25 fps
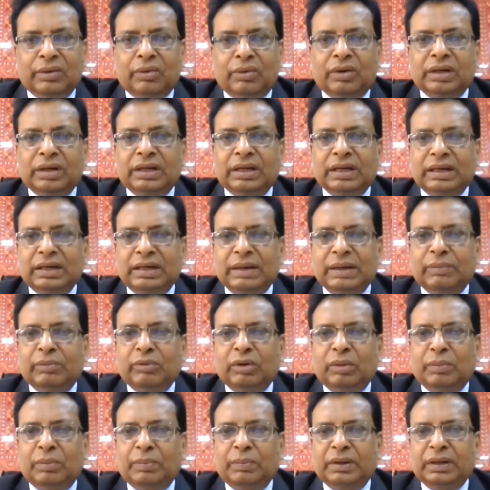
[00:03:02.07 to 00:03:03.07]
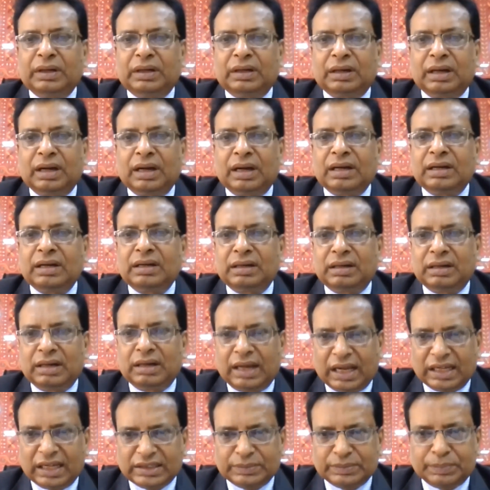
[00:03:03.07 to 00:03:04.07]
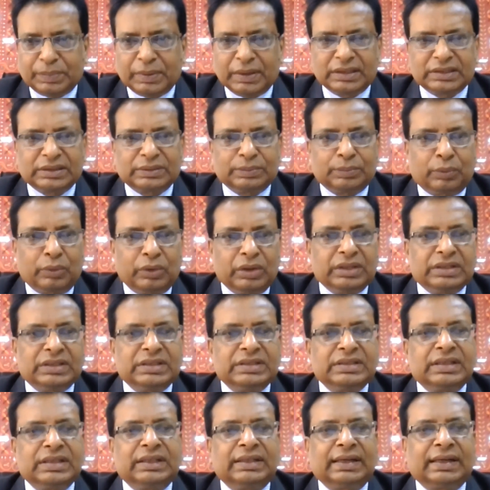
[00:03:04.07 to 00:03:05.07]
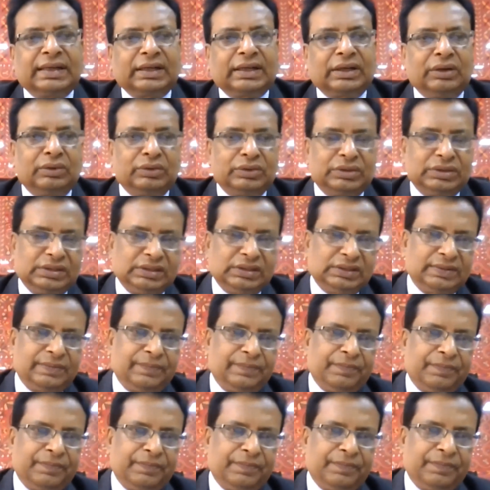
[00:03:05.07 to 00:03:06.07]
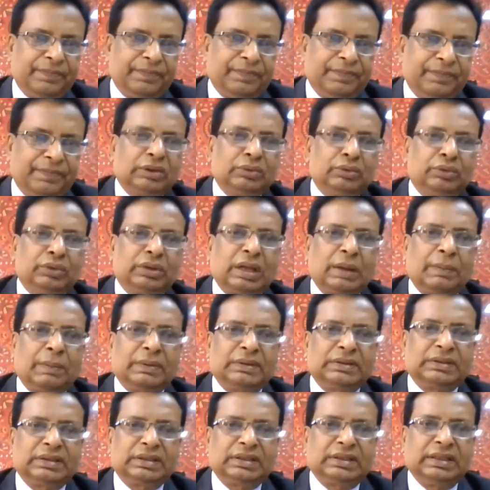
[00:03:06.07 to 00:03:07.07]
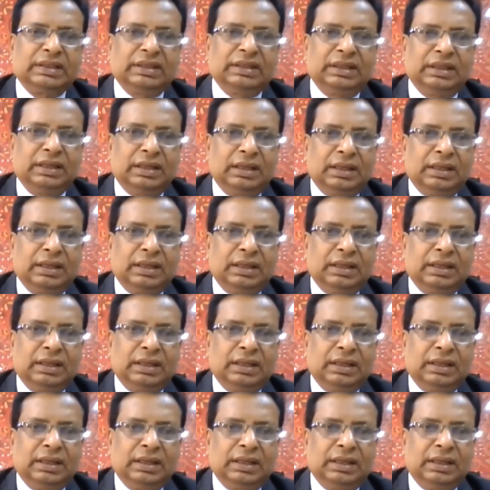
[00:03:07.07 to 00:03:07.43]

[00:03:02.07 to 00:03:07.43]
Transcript: on developmental aspects, policies, and technologies. Number two, capacity